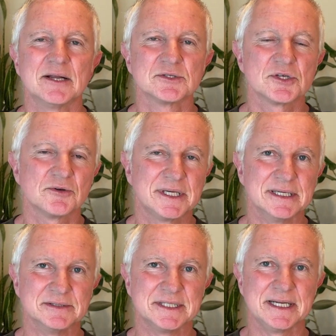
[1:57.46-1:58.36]
It also
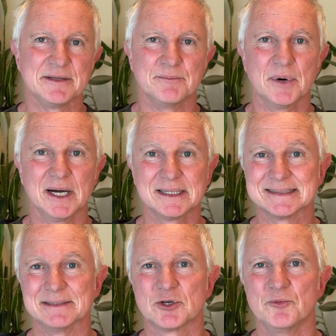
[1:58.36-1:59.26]
kills any bugs
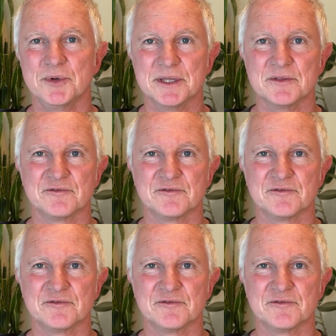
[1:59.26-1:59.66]
that could be in the